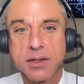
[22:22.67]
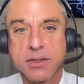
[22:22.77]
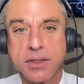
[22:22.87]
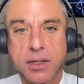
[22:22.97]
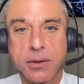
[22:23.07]

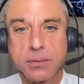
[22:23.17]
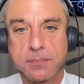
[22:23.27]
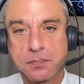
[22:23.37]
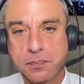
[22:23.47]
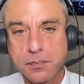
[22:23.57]
So
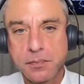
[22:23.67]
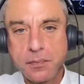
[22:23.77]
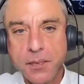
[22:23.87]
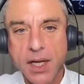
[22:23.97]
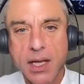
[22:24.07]

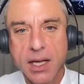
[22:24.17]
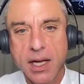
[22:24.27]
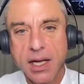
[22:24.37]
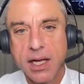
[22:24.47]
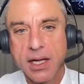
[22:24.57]

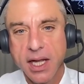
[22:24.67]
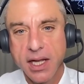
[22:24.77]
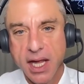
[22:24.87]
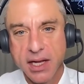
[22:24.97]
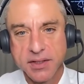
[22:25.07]

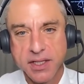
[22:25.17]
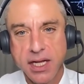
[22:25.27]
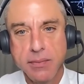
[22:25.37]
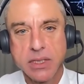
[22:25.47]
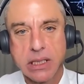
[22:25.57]
it
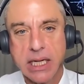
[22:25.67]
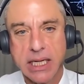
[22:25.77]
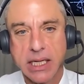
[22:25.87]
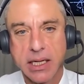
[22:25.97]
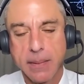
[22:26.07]
seems
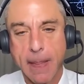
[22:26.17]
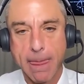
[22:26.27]
like,